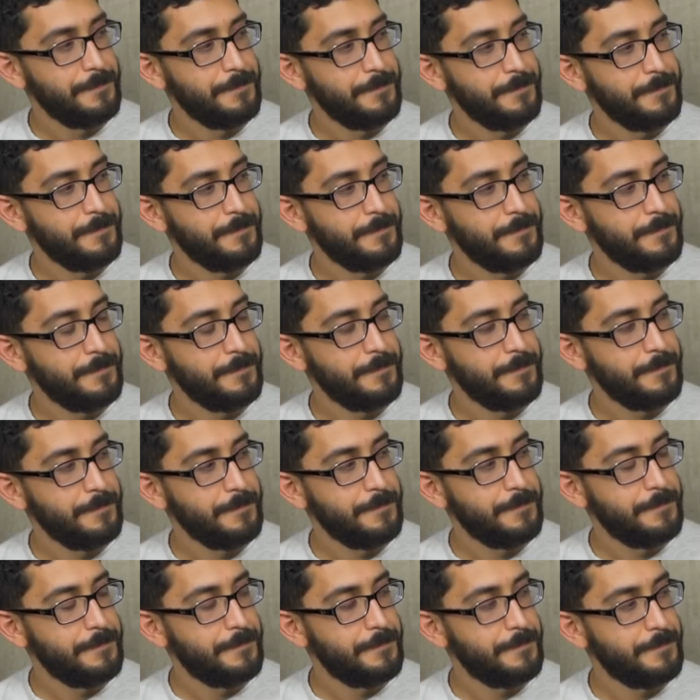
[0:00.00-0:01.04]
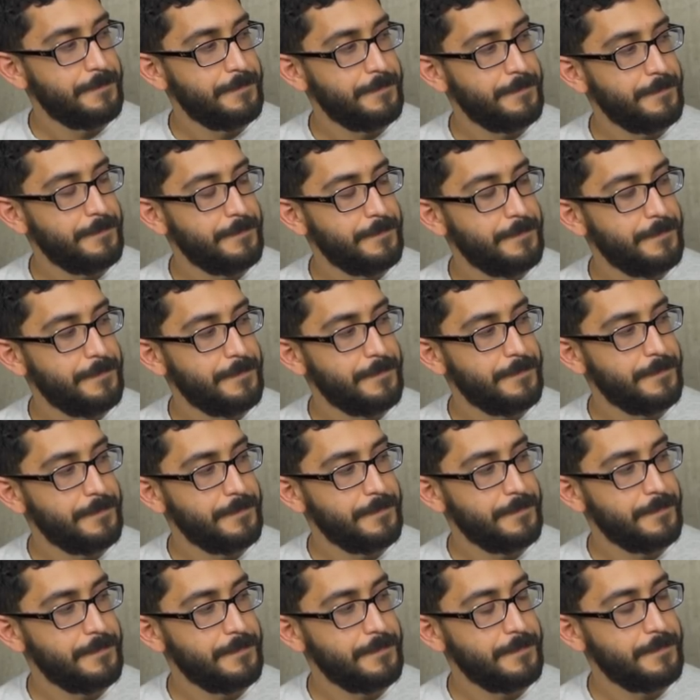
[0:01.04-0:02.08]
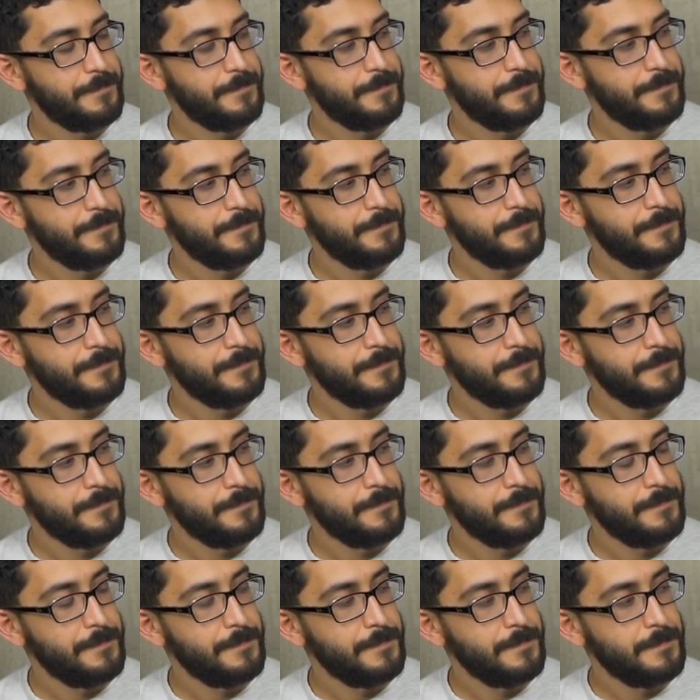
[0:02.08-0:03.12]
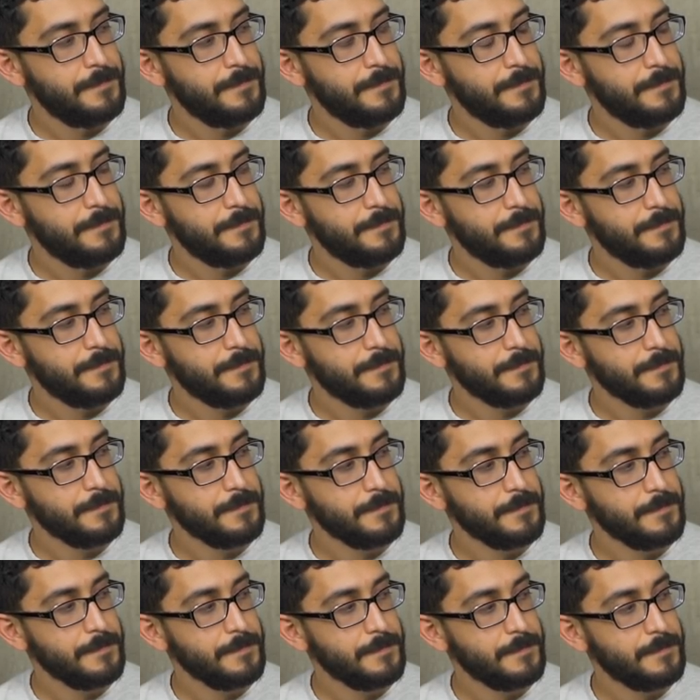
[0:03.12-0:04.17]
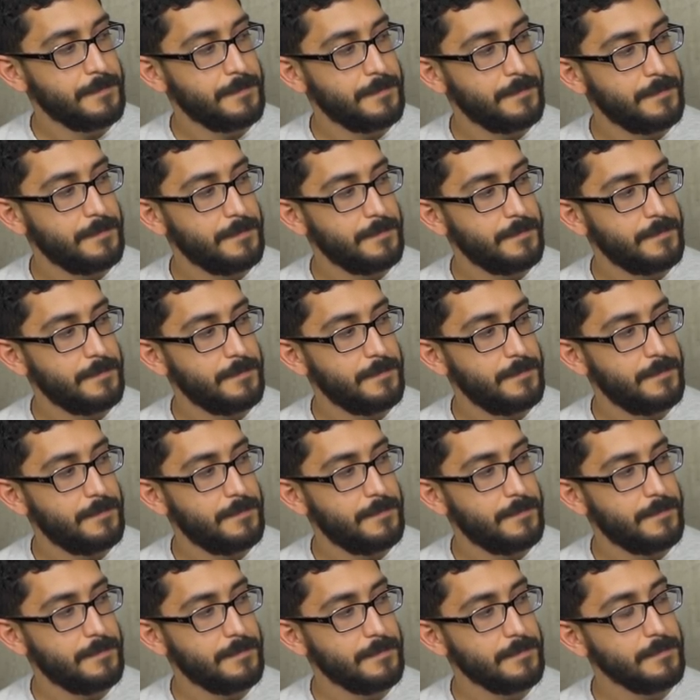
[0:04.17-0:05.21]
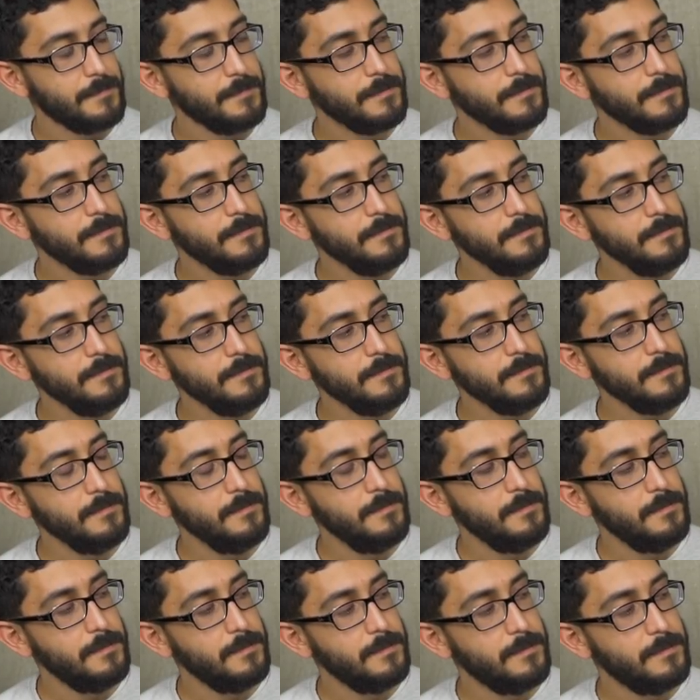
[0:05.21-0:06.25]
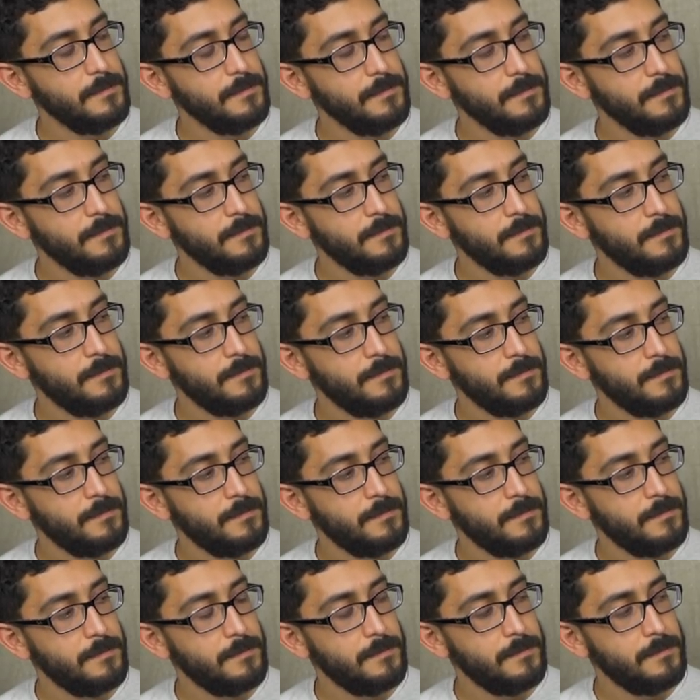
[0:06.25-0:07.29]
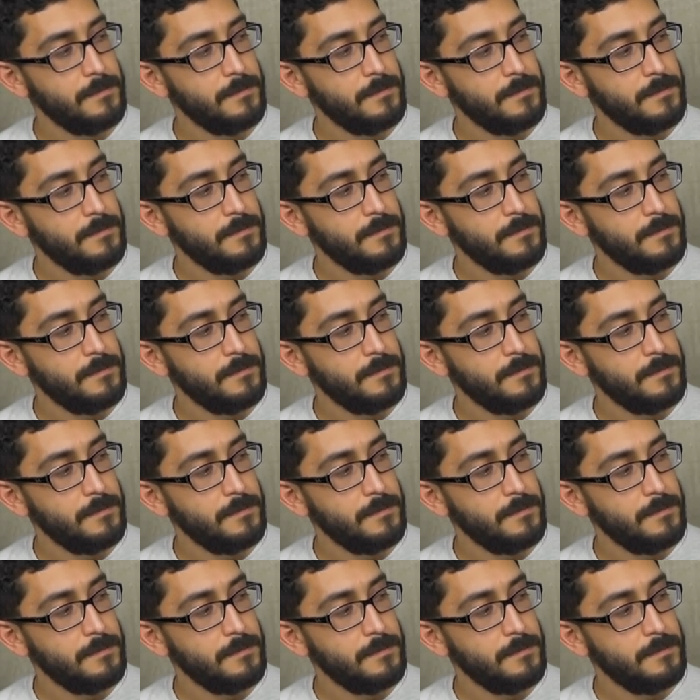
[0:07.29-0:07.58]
[no speech]